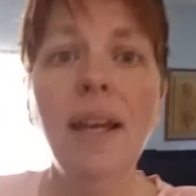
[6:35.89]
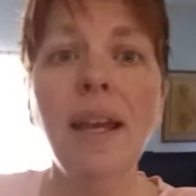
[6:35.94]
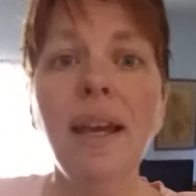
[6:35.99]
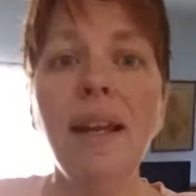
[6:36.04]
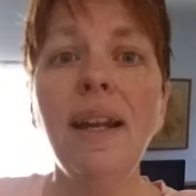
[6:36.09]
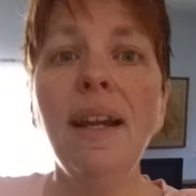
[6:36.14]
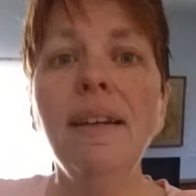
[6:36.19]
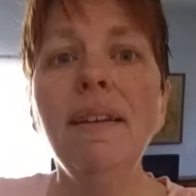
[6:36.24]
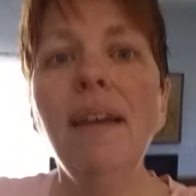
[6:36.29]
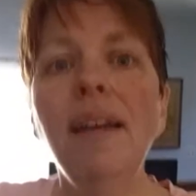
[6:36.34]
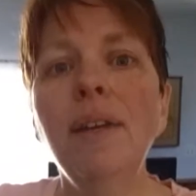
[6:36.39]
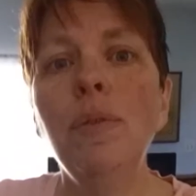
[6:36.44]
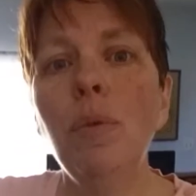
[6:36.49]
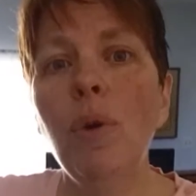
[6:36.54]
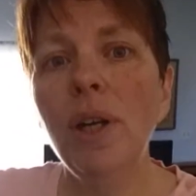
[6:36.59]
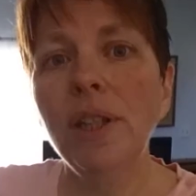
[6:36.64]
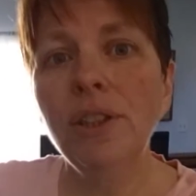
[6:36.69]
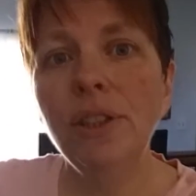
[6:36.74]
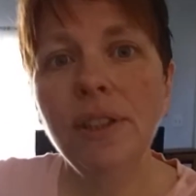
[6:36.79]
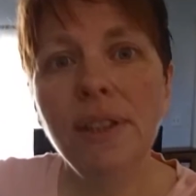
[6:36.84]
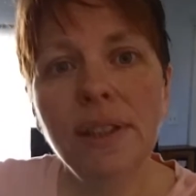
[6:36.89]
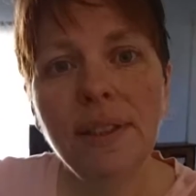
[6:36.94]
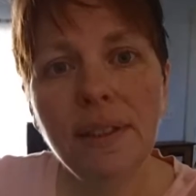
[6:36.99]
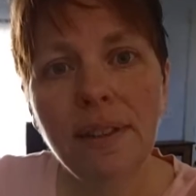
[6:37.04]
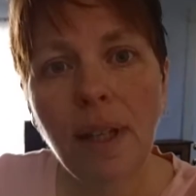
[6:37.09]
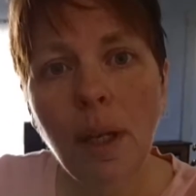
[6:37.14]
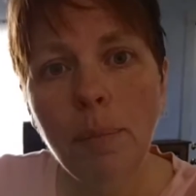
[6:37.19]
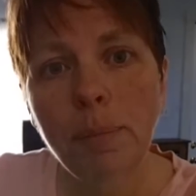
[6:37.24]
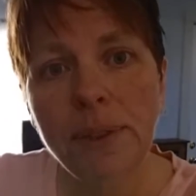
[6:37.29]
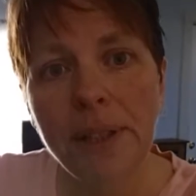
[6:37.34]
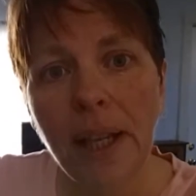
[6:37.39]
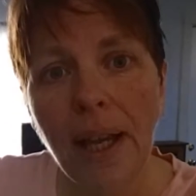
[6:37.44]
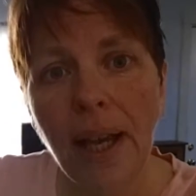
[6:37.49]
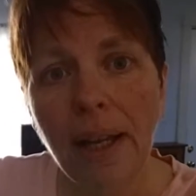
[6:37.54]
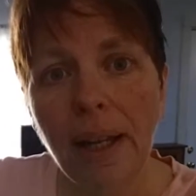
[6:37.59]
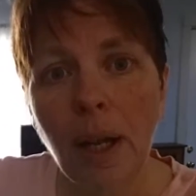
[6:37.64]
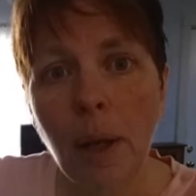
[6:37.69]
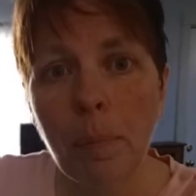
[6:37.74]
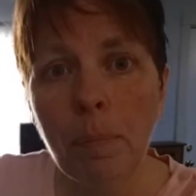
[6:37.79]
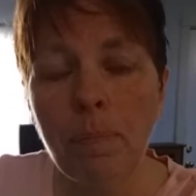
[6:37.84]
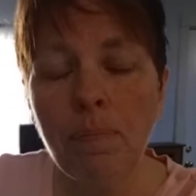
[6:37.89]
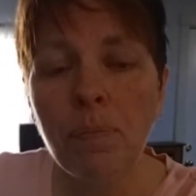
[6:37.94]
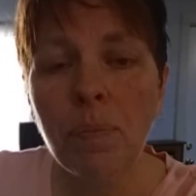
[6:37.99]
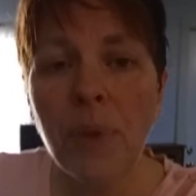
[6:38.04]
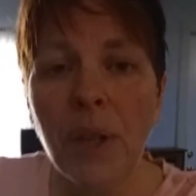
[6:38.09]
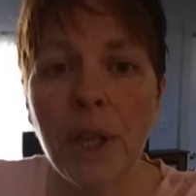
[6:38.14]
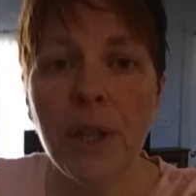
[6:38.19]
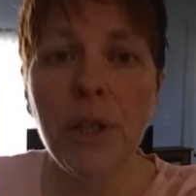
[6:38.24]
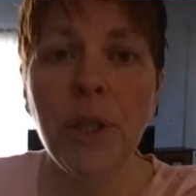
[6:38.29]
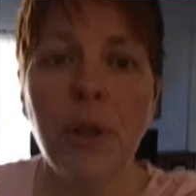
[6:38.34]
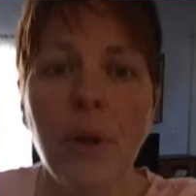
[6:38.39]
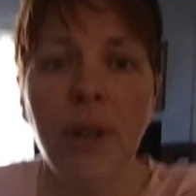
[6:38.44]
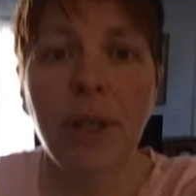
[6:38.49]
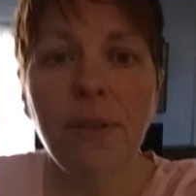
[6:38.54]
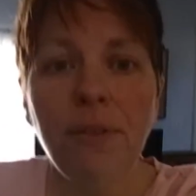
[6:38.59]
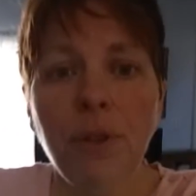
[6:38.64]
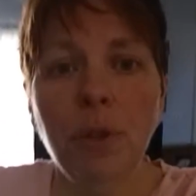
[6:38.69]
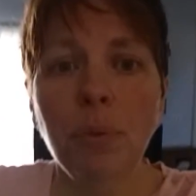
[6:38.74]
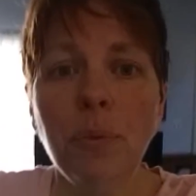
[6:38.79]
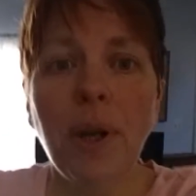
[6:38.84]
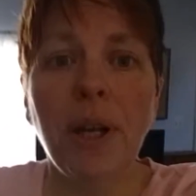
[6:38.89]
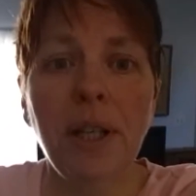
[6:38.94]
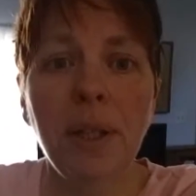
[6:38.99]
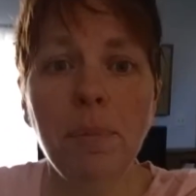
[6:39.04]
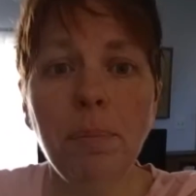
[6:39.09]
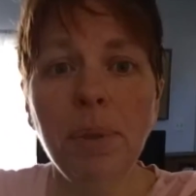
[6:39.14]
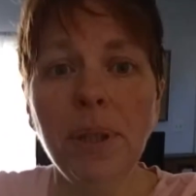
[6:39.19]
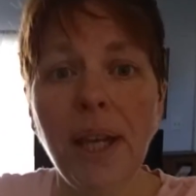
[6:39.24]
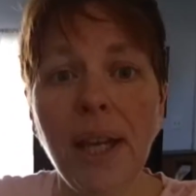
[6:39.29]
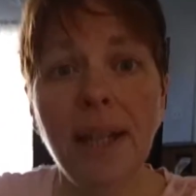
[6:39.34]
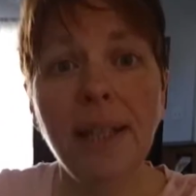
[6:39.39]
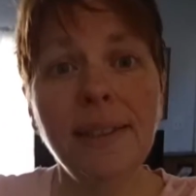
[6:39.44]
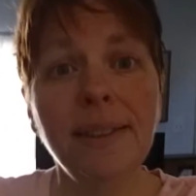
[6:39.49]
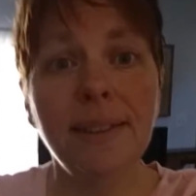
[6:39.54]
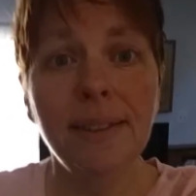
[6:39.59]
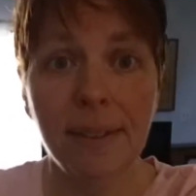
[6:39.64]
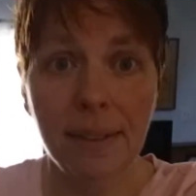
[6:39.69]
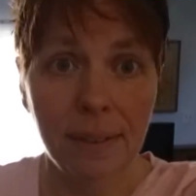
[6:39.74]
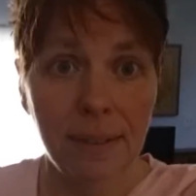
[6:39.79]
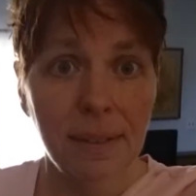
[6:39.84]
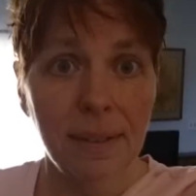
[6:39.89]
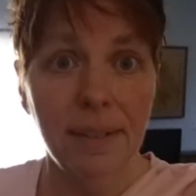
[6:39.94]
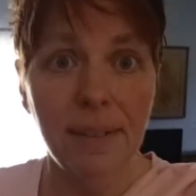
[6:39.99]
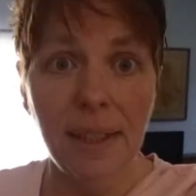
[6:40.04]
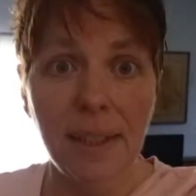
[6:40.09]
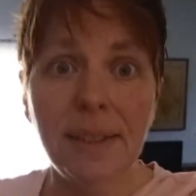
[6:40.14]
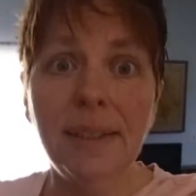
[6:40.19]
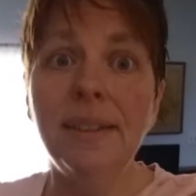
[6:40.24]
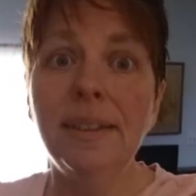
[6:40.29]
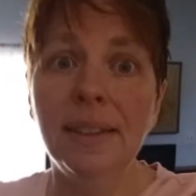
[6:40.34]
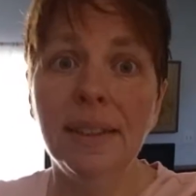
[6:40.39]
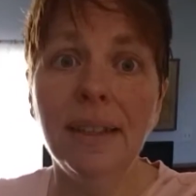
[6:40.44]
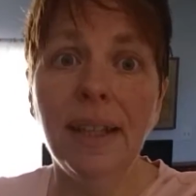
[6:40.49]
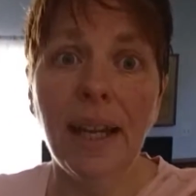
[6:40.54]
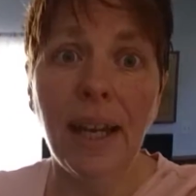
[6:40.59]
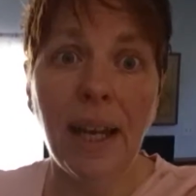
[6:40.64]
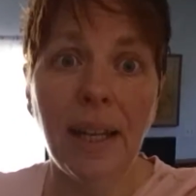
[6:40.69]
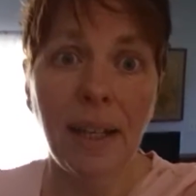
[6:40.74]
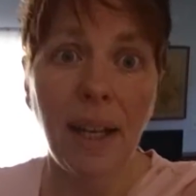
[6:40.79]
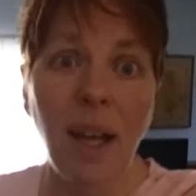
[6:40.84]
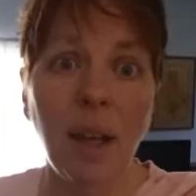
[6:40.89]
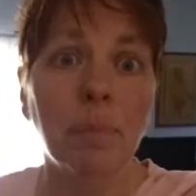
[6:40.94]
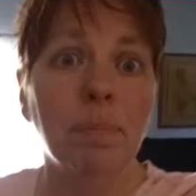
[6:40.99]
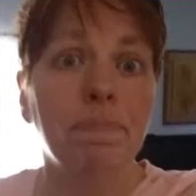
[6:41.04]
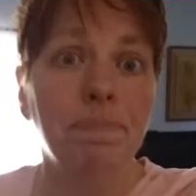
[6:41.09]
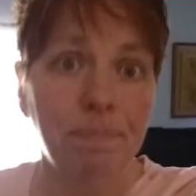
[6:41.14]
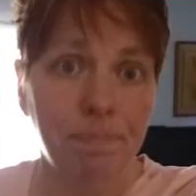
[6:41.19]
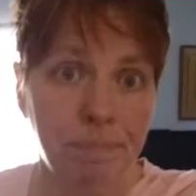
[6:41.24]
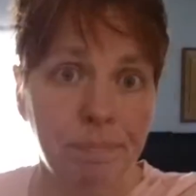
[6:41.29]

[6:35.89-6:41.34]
And I like watching the steps add up. And you know what? If you run in place, they still add up.